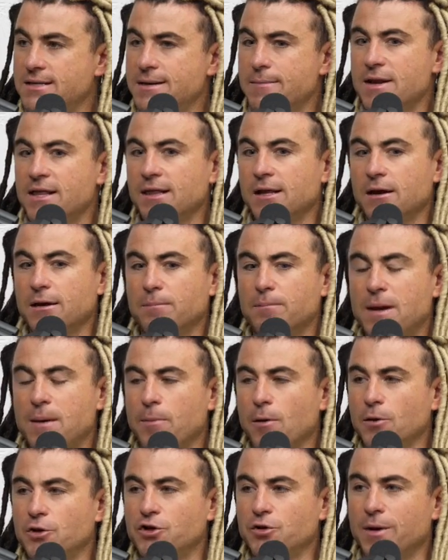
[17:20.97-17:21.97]
I mean, look,
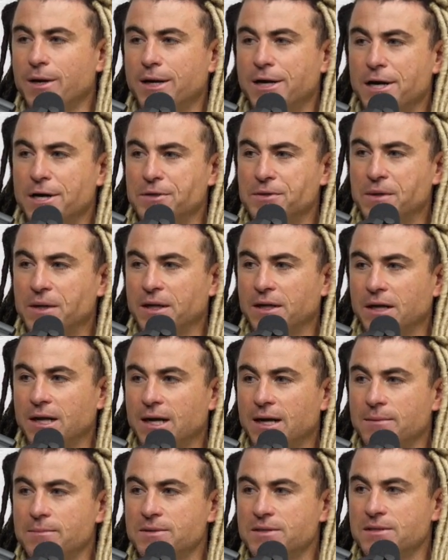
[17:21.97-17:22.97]
people join country
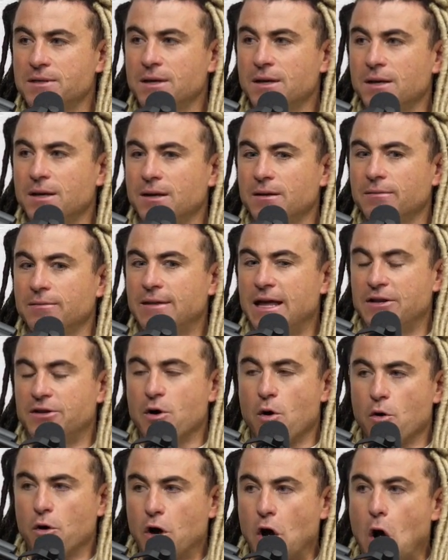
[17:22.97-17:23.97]
clubs that
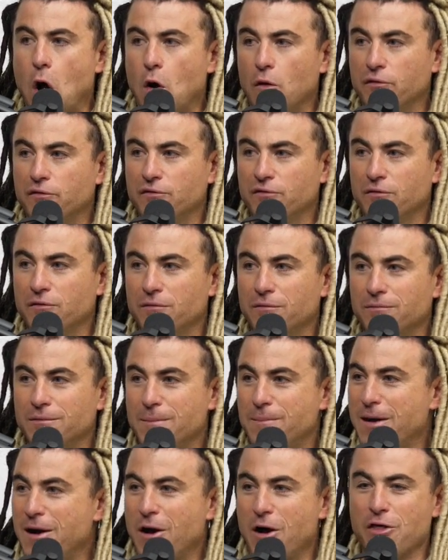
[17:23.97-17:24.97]
don't golf. They
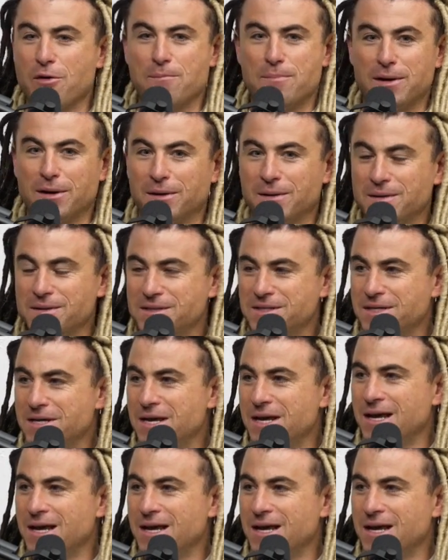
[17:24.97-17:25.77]
pay all the bills.